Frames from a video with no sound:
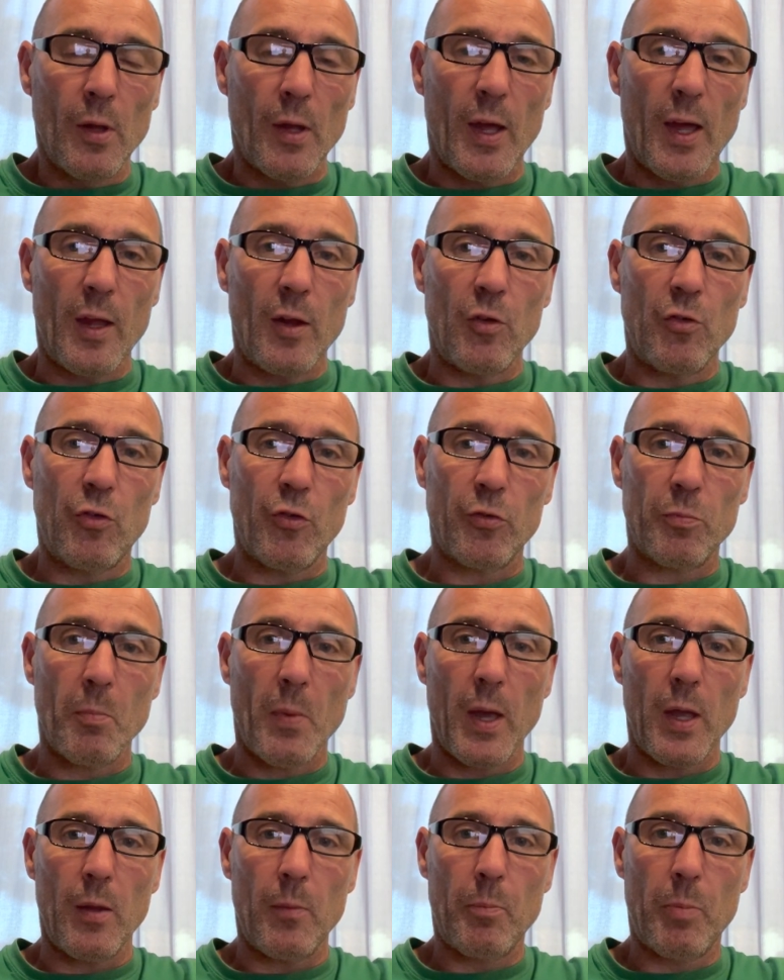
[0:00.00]
and just
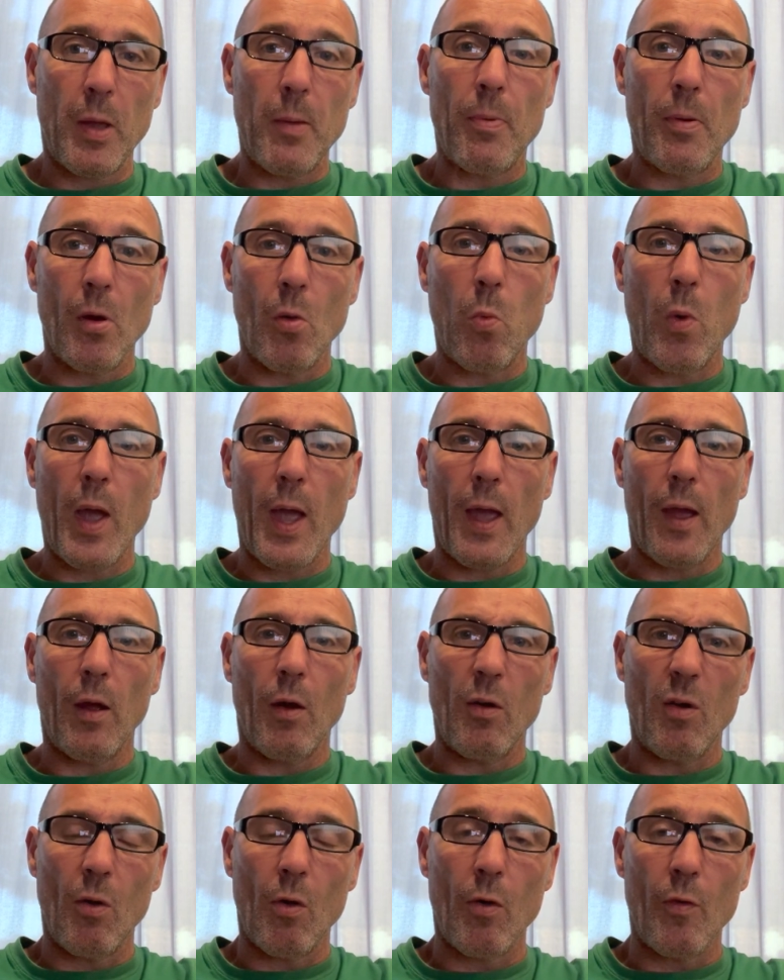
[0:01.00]
make people
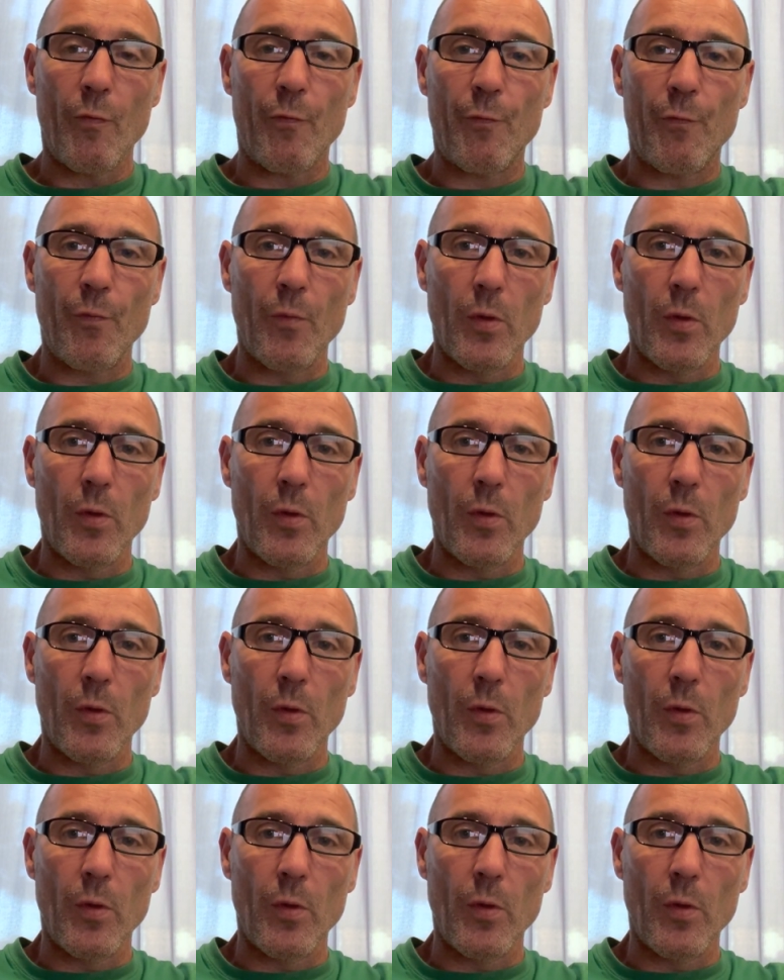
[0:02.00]
aware of